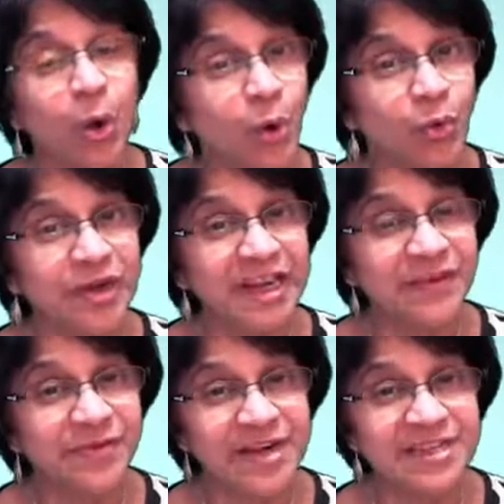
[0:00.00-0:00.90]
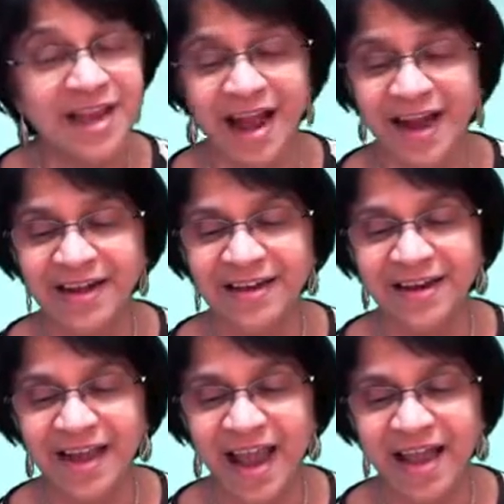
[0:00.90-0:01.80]
only if it is an
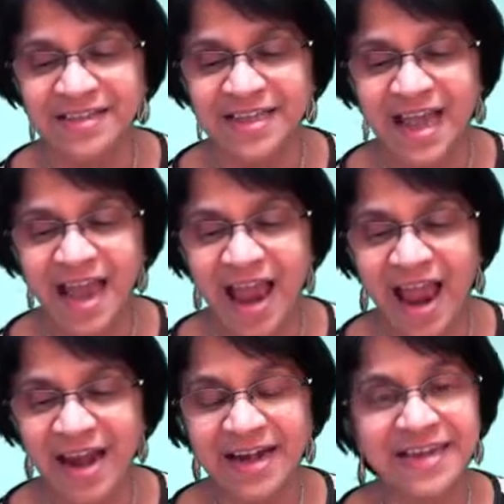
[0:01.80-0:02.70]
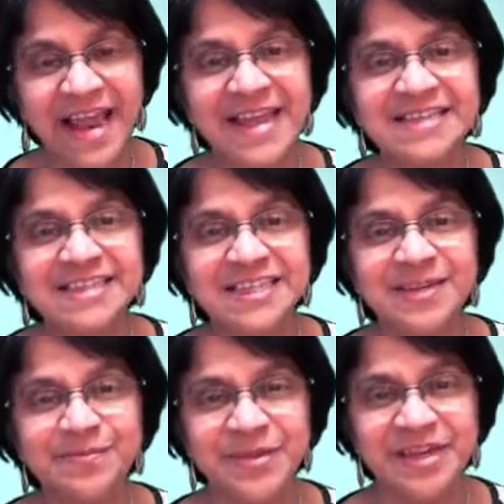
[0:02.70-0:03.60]
ideal gas and at
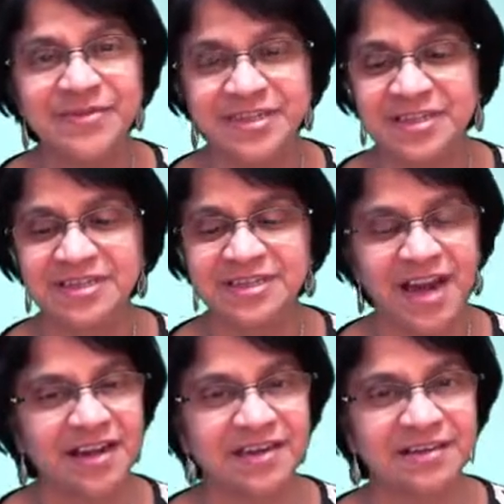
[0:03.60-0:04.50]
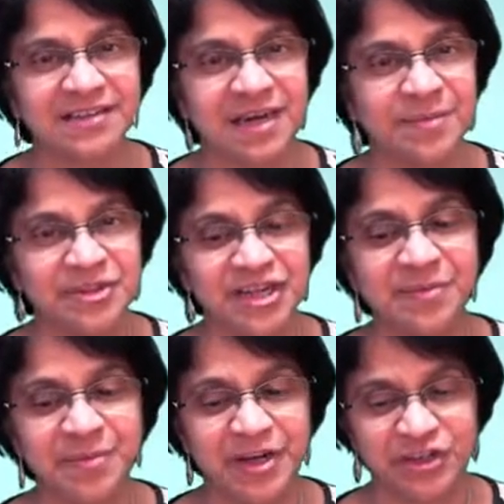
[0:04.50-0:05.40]
STP, which is standard temperature
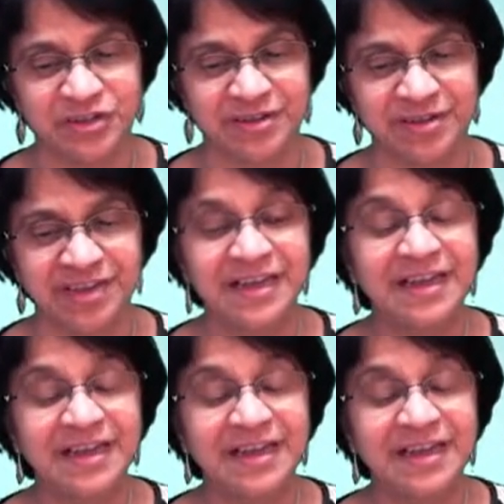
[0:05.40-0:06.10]
and pressure,